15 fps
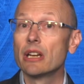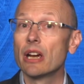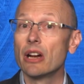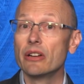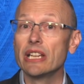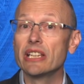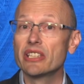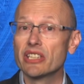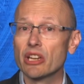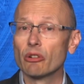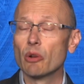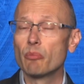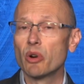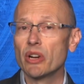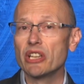only
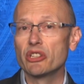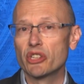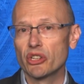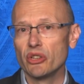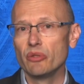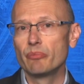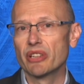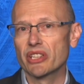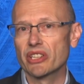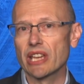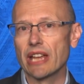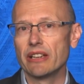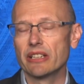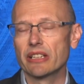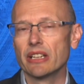
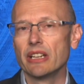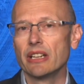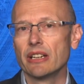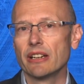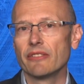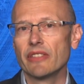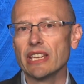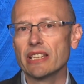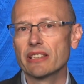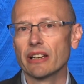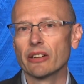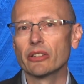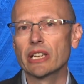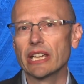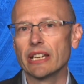0.2% of these
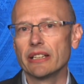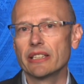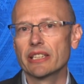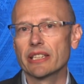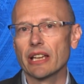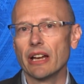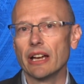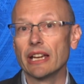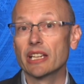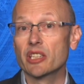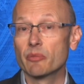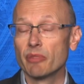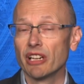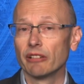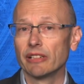little kids
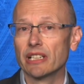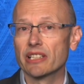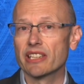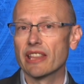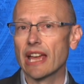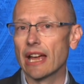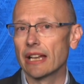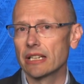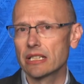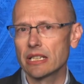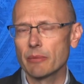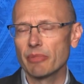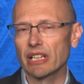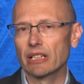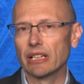experience that. And
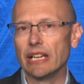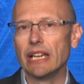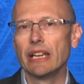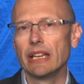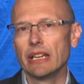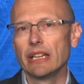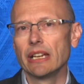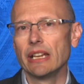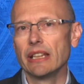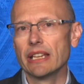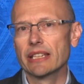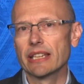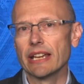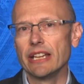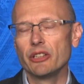typically, in
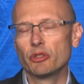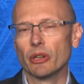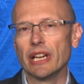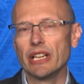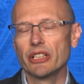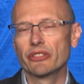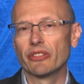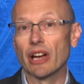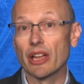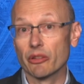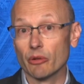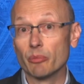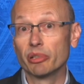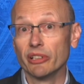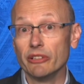this age range for
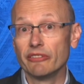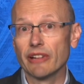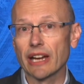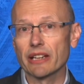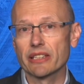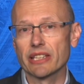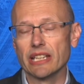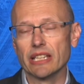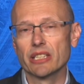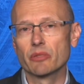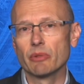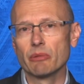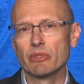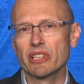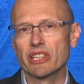other approved vaccines,
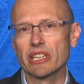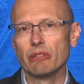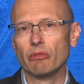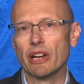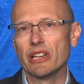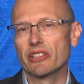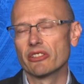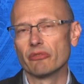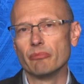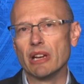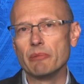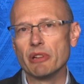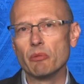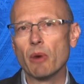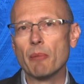we would see rates of
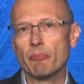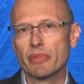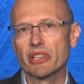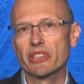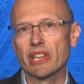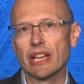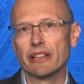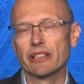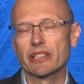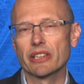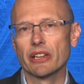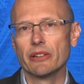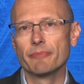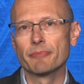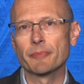maybe 1%.
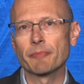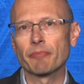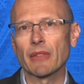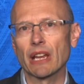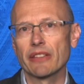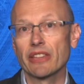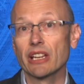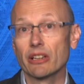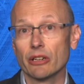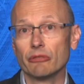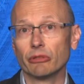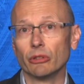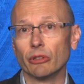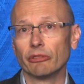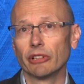So I think
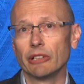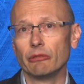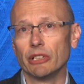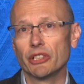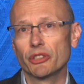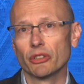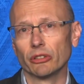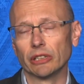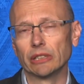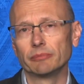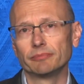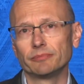overall, very reassuring.